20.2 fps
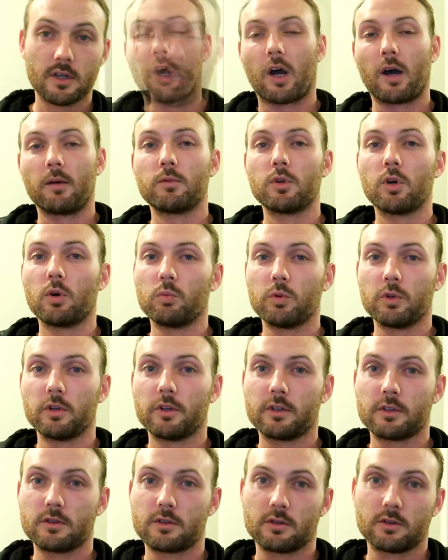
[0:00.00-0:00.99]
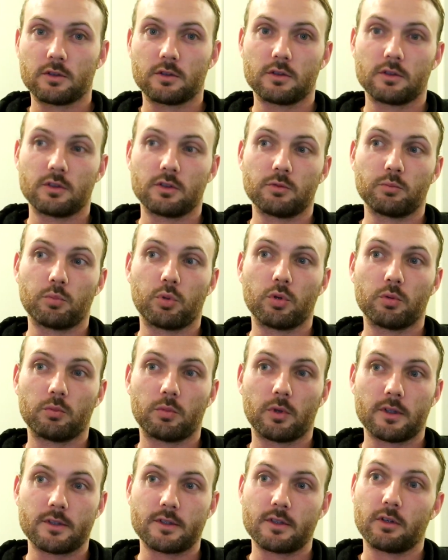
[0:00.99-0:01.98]
I'm not willing to put
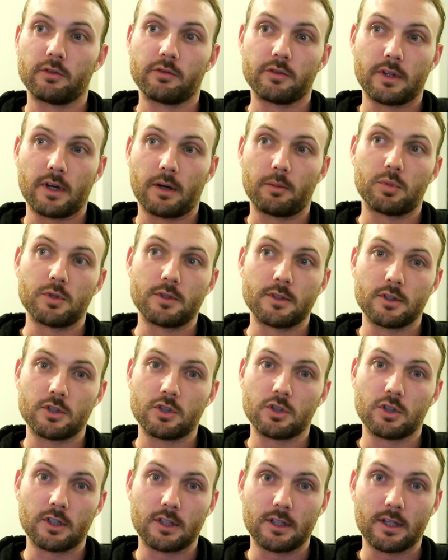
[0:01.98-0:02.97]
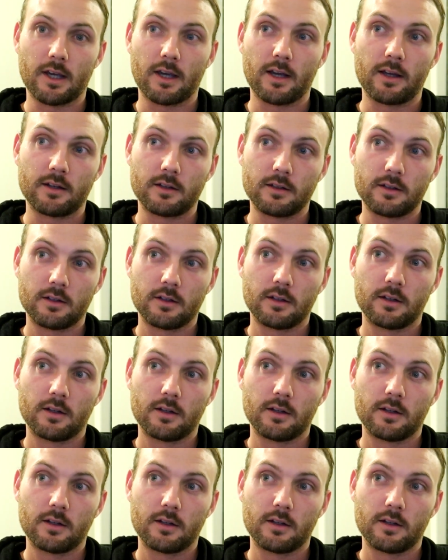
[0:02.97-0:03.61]
myself in that position again,